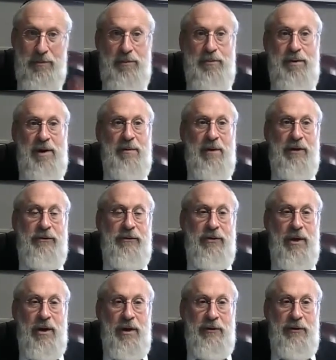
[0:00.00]
pretty much
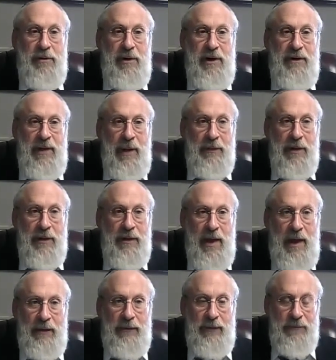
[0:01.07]
it's pretty accepted
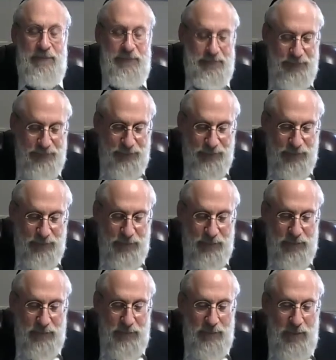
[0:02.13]
that
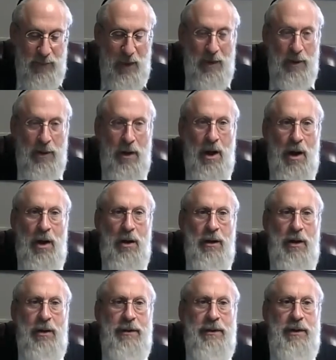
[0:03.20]

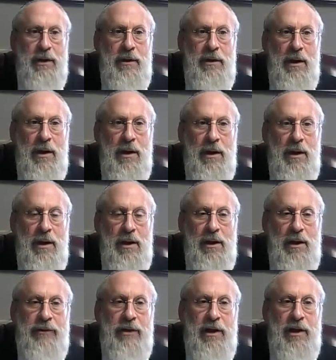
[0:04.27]
all the
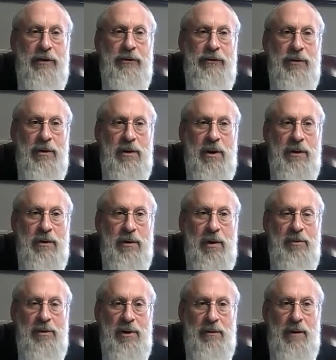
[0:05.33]
let's say in Eretz Yisrael, all the
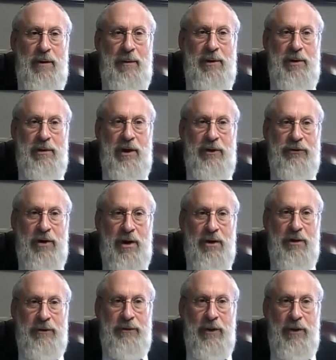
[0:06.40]
Rabbanut
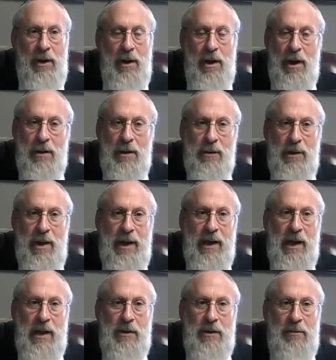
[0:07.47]
Hashgachas all
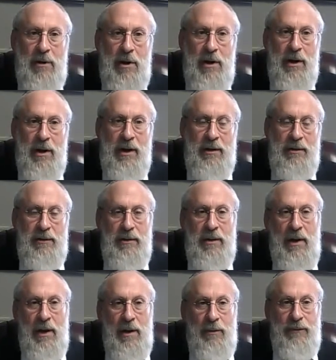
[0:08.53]
relying on the Ramah, and
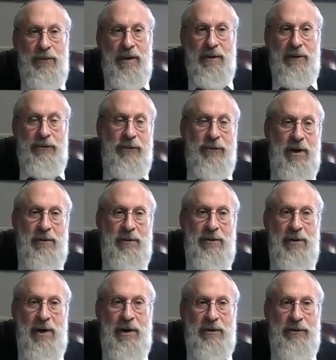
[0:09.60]
we find the Sephardim
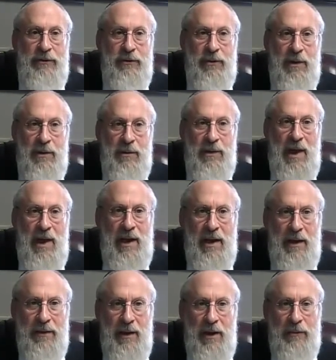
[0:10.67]
throughout Eretz Yisrael are relying
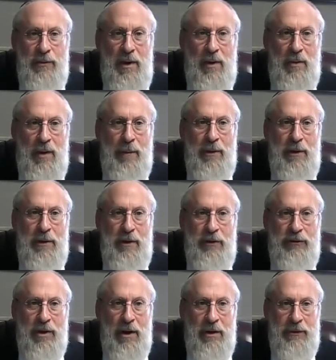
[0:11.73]
on the Rabbanut
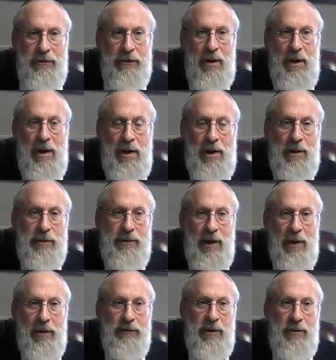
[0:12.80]
Hashgachas in
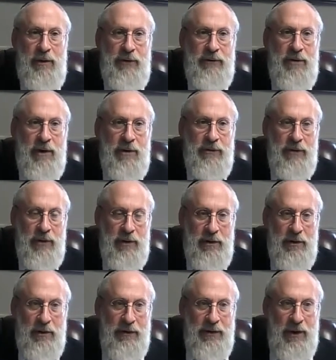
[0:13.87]
hotels and restaurants
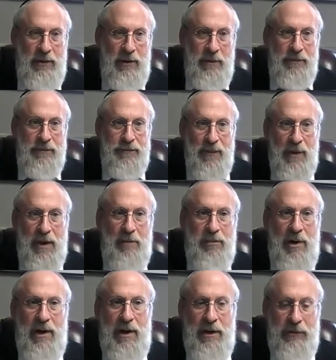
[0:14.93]
and etc. and
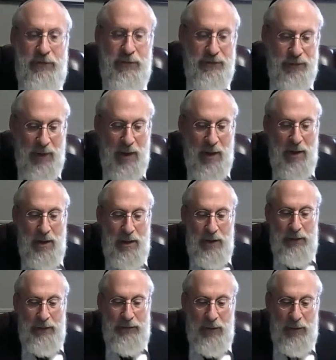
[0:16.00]
products.
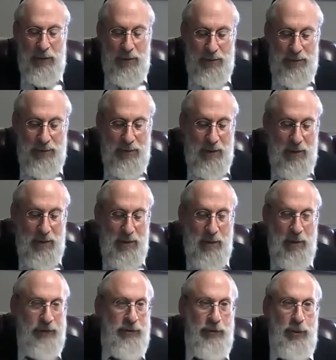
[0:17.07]
So the
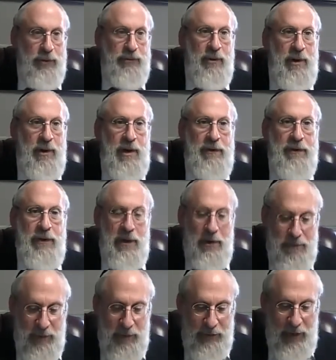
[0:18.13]
question is, what's going on over here
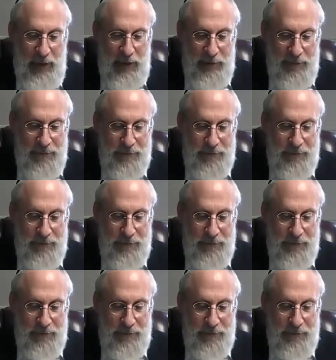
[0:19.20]
exactly?